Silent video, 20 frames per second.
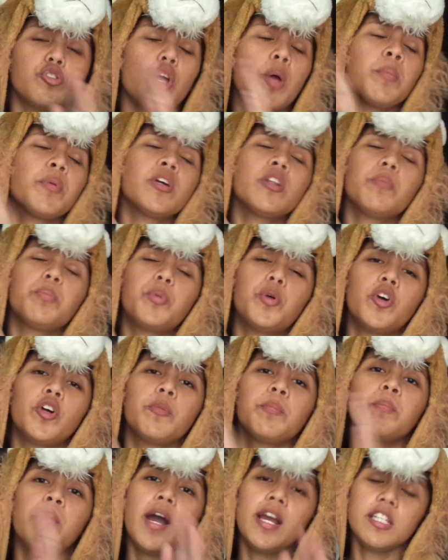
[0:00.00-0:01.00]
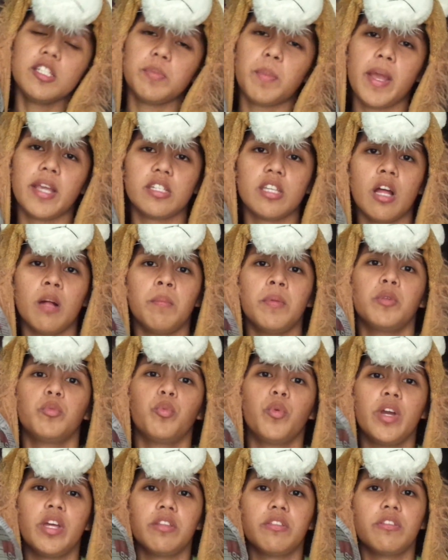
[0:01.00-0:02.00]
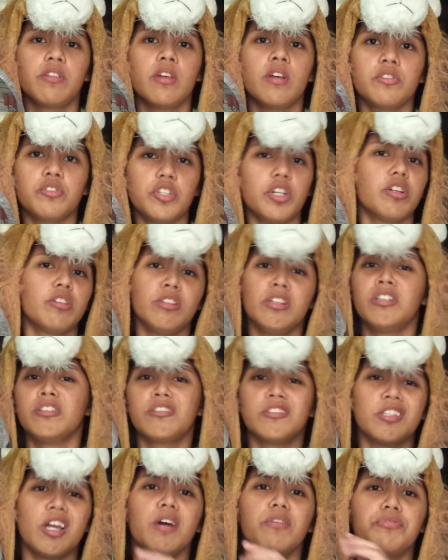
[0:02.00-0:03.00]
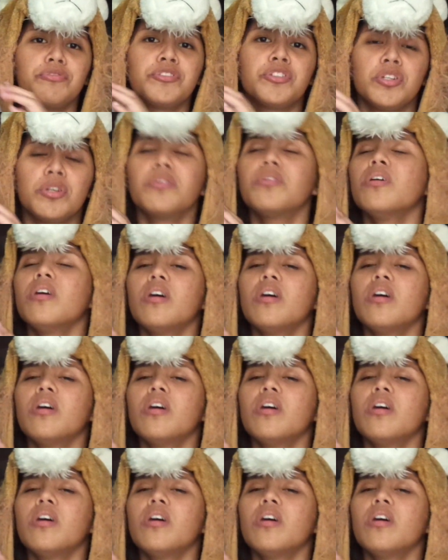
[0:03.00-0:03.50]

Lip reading: So I'm gonna put my space helmet with circly stuff too,